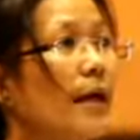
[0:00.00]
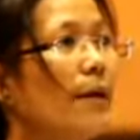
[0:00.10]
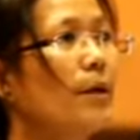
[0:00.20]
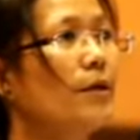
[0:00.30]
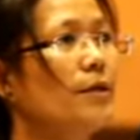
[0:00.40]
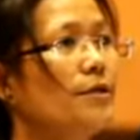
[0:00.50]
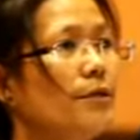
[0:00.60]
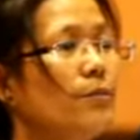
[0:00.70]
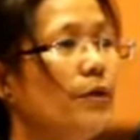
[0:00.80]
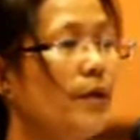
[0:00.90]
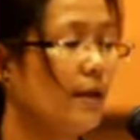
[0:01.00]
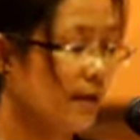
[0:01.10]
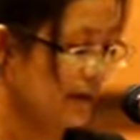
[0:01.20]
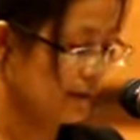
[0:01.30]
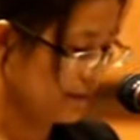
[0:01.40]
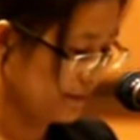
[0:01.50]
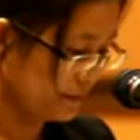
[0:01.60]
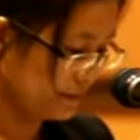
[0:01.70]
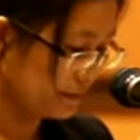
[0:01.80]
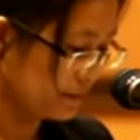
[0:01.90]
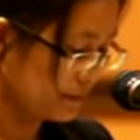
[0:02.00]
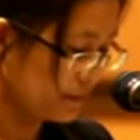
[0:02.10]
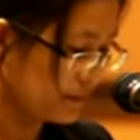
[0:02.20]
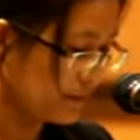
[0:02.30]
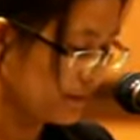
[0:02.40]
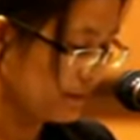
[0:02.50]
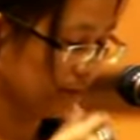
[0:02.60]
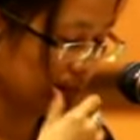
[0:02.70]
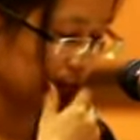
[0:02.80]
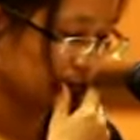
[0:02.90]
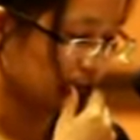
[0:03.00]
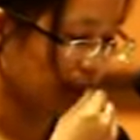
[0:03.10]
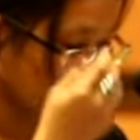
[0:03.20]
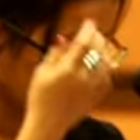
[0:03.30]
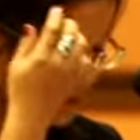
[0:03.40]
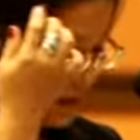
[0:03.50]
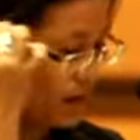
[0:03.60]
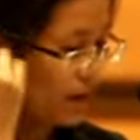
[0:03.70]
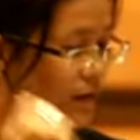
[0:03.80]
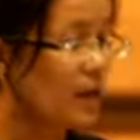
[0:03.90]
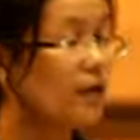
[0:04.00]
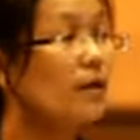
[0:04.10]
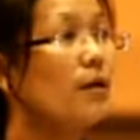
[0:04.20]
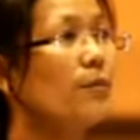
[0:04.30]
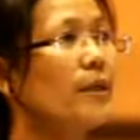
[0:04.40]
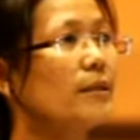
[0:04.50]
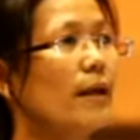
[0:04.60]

better wages, and this